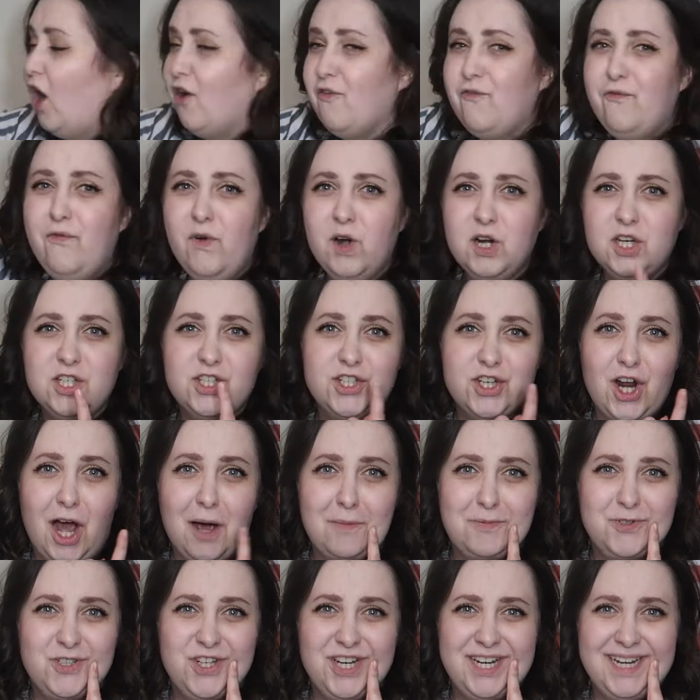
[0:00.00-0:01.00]
Our first
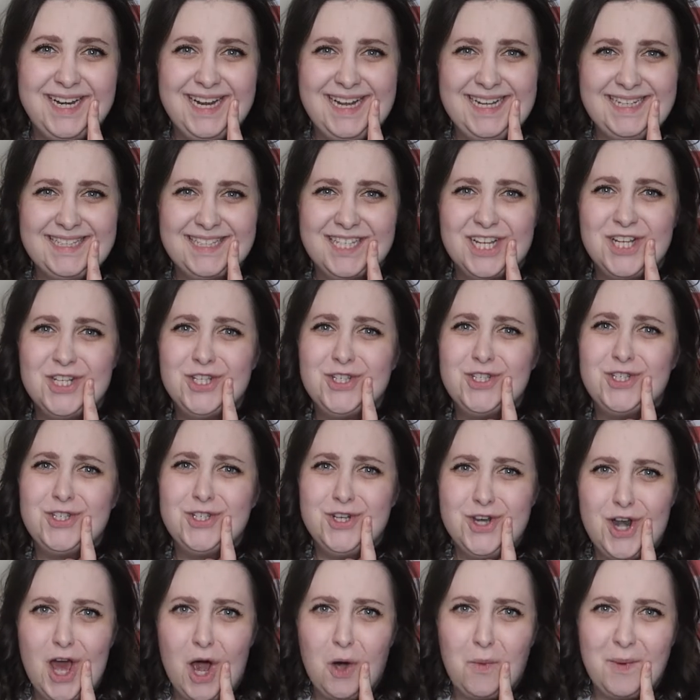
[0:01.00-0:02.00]
option is
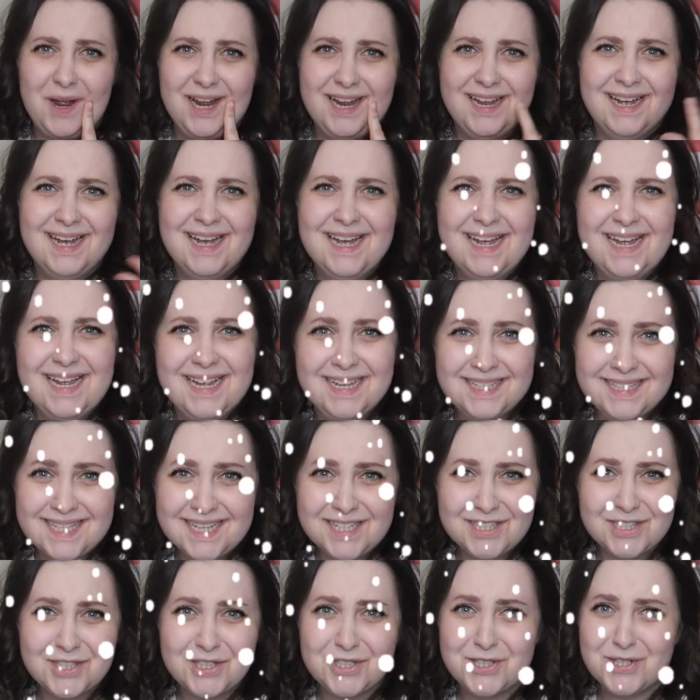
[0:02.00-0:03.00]
snowy. Is
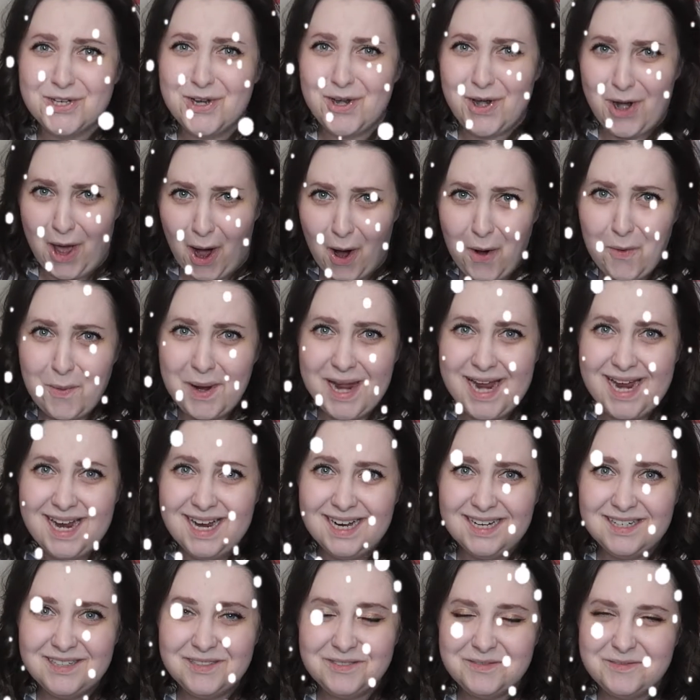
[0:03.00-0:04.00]
it snowy?
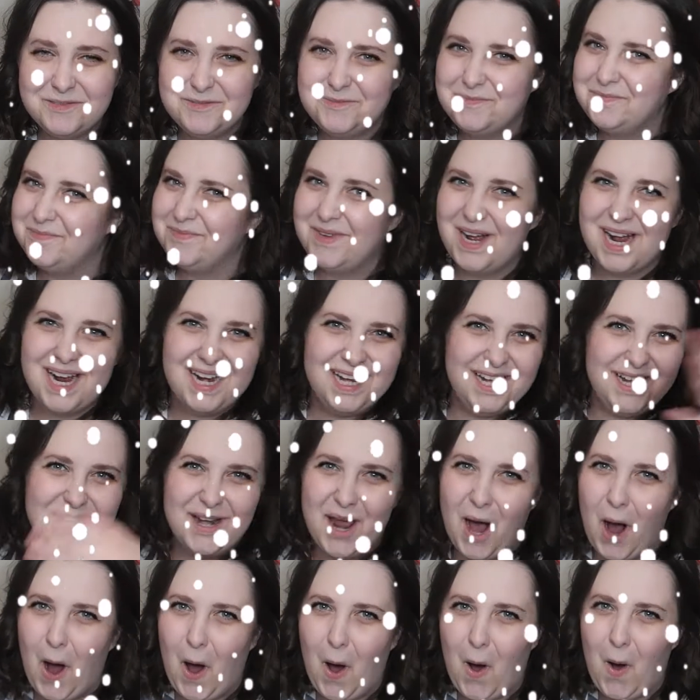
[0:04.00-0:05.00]

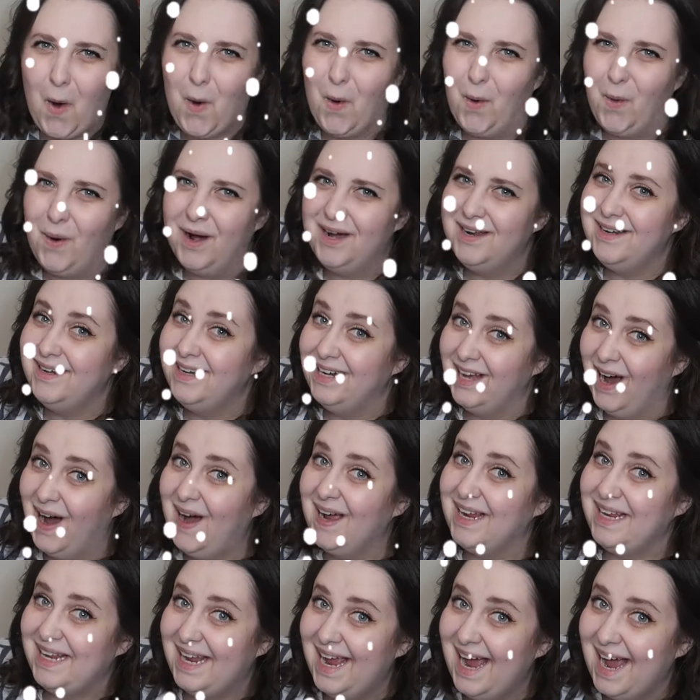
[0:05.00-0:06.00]
No,
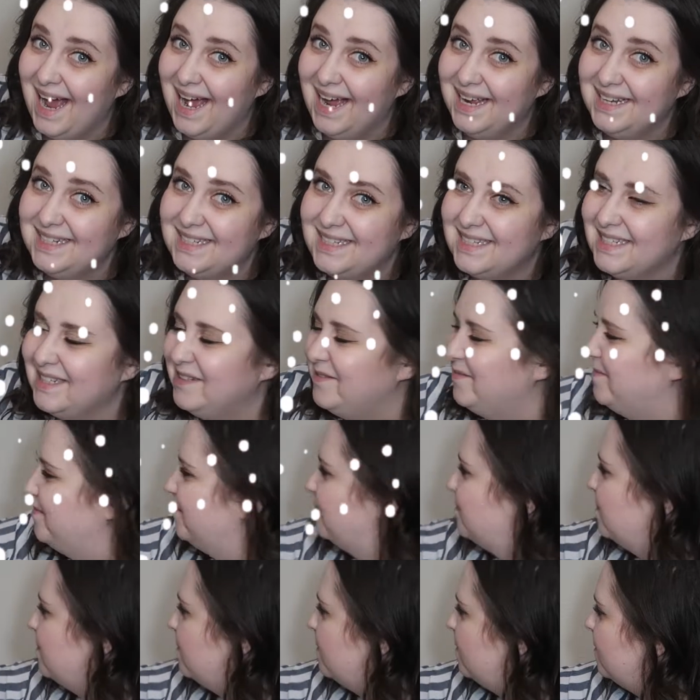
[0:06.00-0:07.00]
not yet.
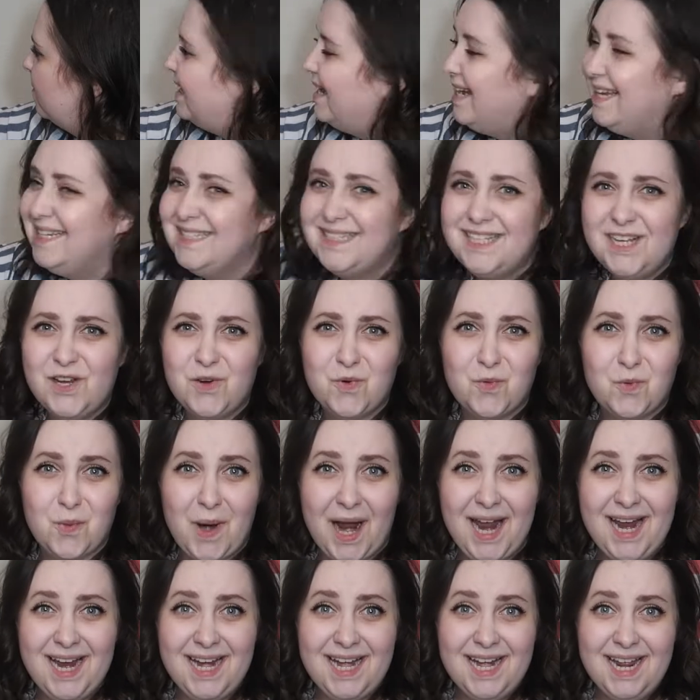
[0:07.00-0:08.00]
Is it
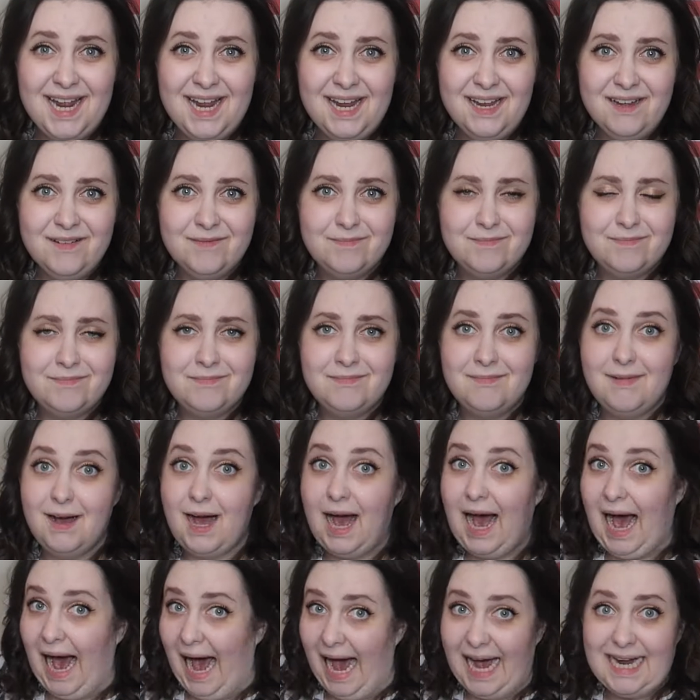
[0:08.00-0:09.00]
rainy?
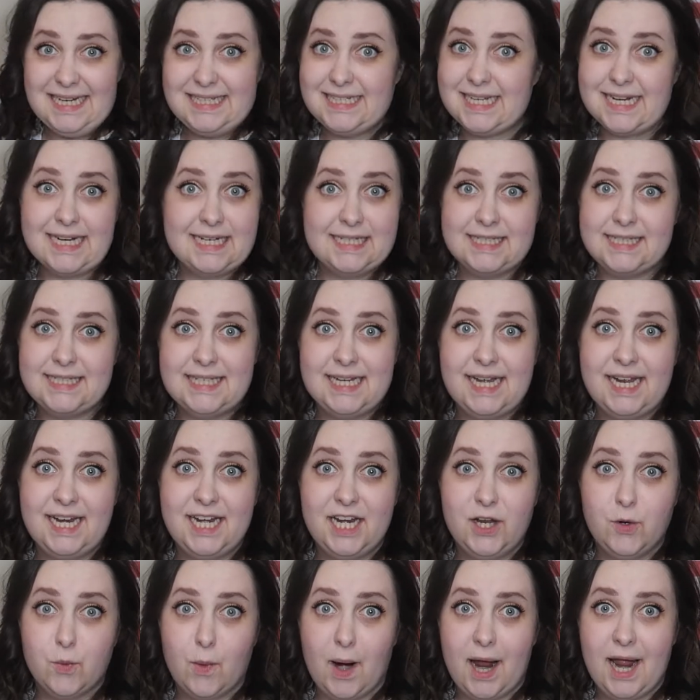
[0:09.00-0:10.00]
I didn't see
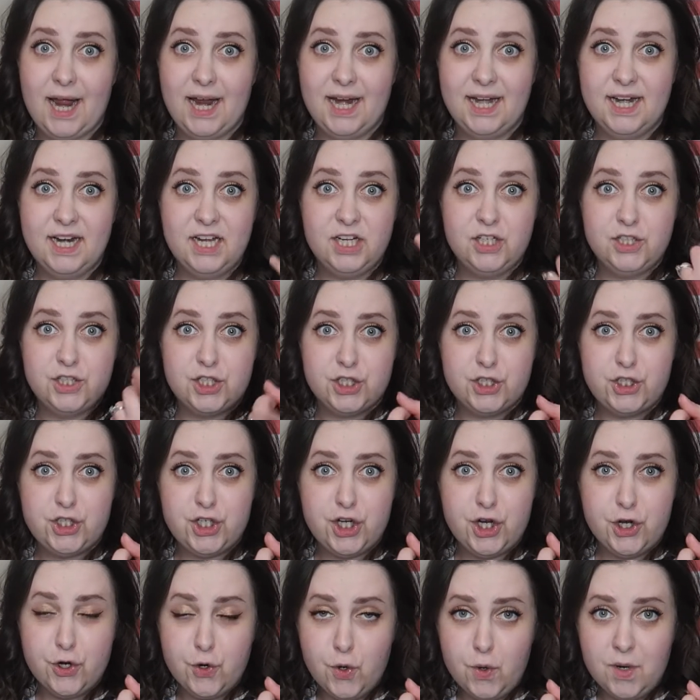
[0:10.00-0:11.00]
any rain. Did
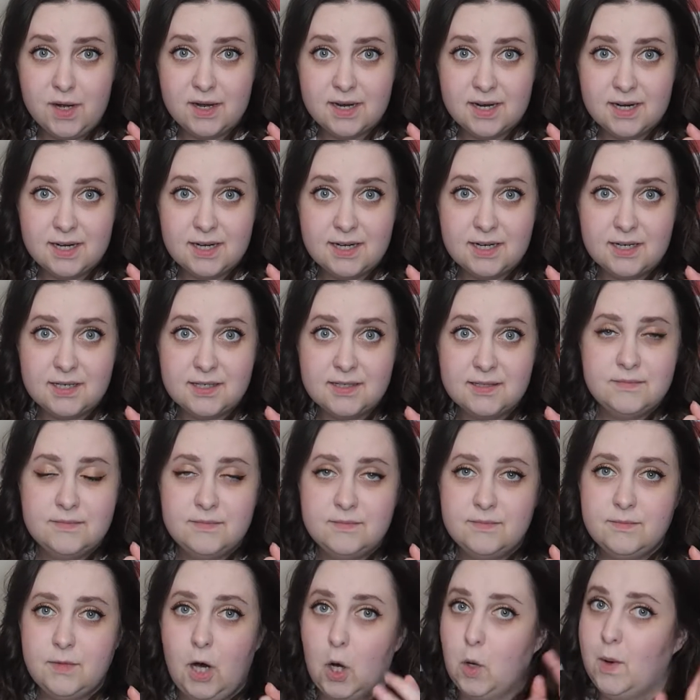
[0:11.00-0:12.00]
you?
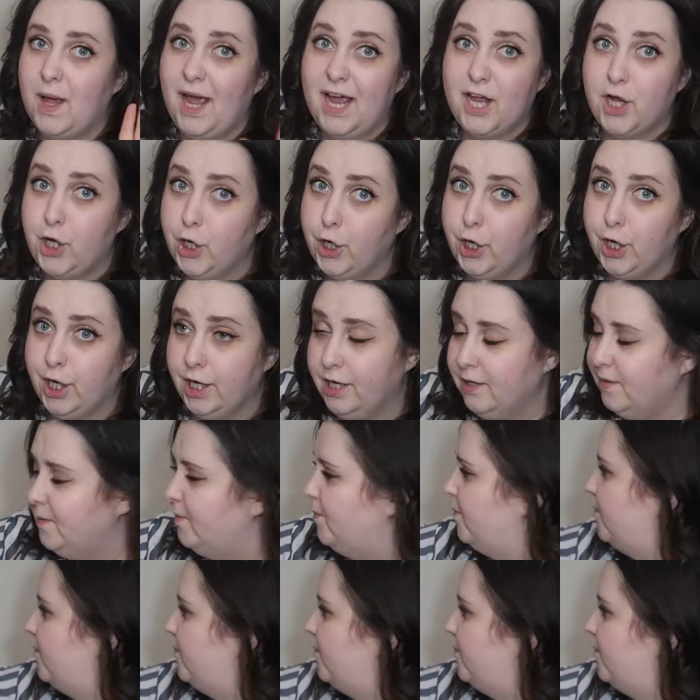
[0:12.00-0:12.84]
Okay, good.